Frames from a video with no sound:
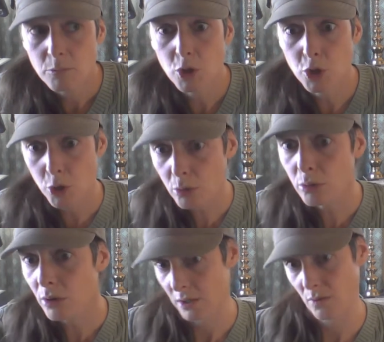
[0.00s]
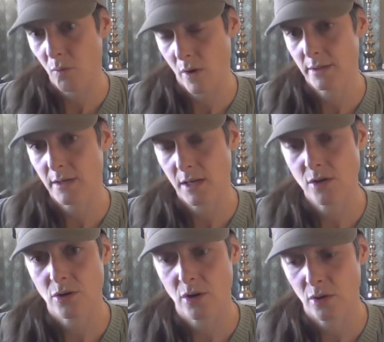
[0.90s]
You are the one in
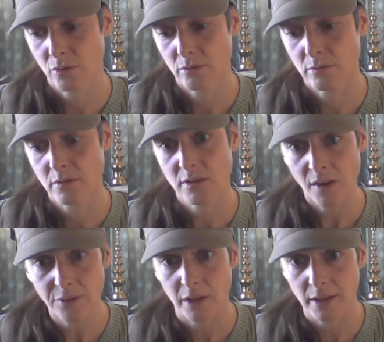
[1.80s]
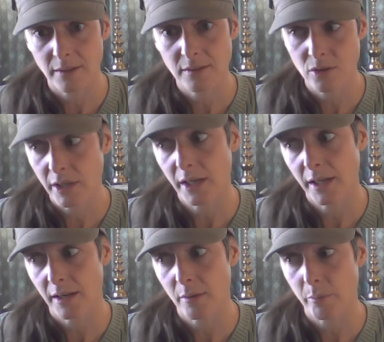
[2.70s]
your own suffering,
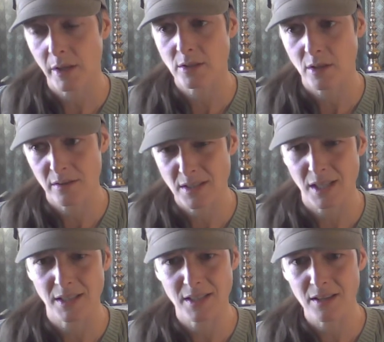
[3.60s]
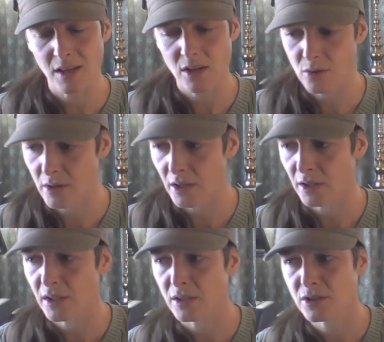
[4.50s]
creating it based on this idea that you're
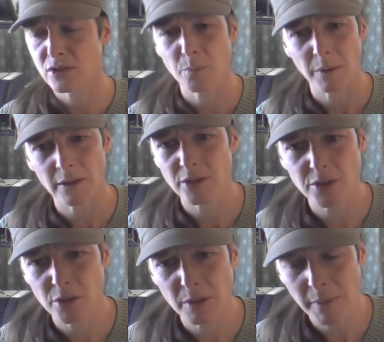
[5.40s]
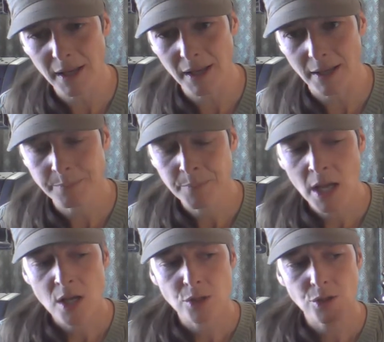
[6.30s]
a, a superior human being.
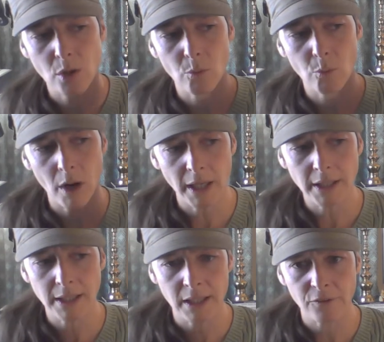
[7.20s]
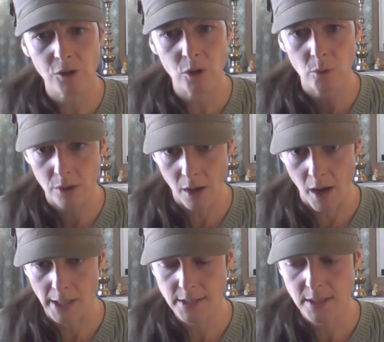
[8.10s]
So, what if you were
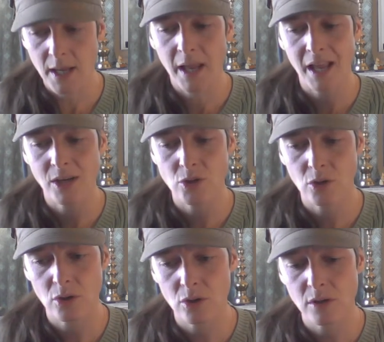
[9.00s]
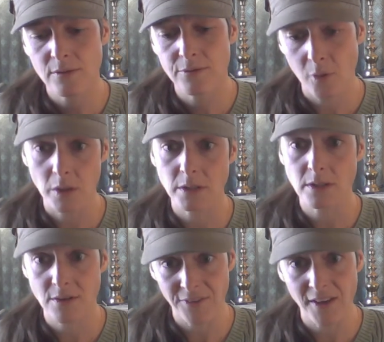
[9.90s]
not and you're
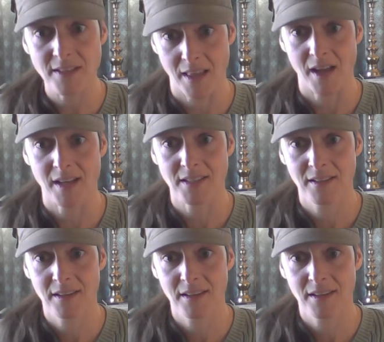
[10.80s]
forced to face that?